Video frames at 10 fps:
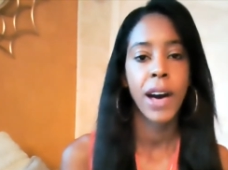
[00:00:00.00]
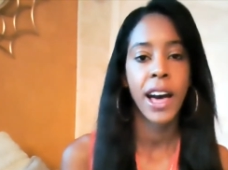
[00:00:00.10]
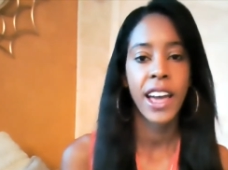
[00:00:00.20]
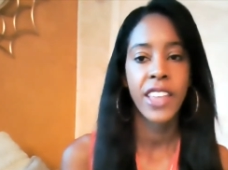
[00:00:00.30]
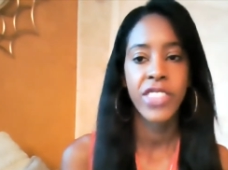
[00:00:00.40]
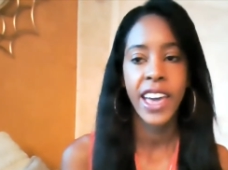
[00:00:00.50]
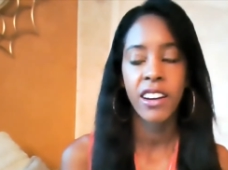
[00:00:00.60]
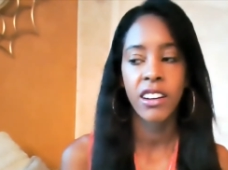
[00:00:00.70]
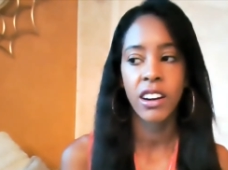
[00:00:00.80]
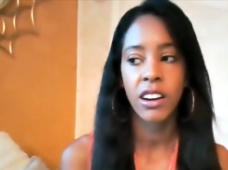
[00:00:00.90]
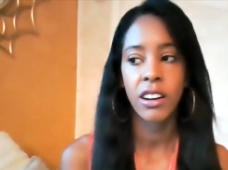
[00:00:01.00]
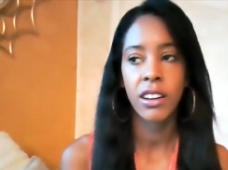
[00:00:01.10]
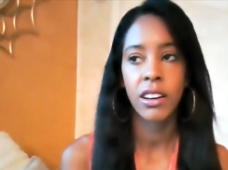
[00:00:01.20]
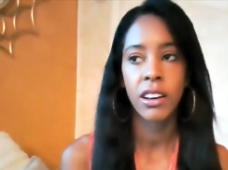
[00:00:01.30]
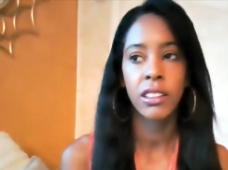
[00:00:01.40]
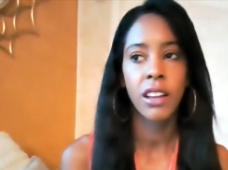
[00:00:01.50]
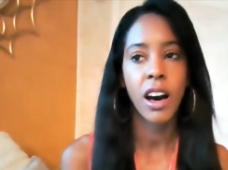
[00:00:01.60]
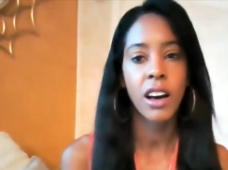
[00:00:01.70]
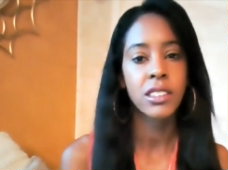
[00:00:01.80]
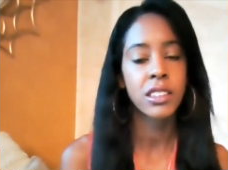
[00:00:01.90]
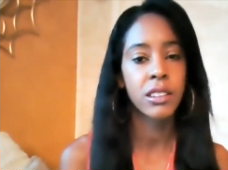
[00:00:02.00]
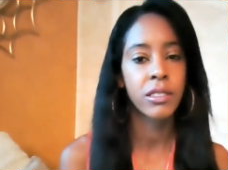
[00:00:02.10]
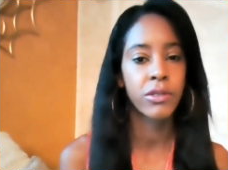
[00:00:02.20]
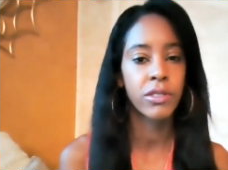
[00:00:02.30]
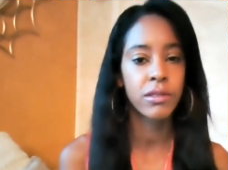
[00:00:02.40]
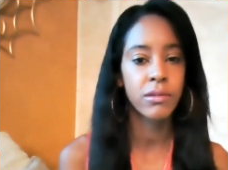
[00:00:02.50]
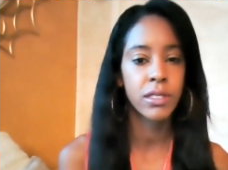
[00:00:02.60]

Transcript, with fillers: but they are a loss of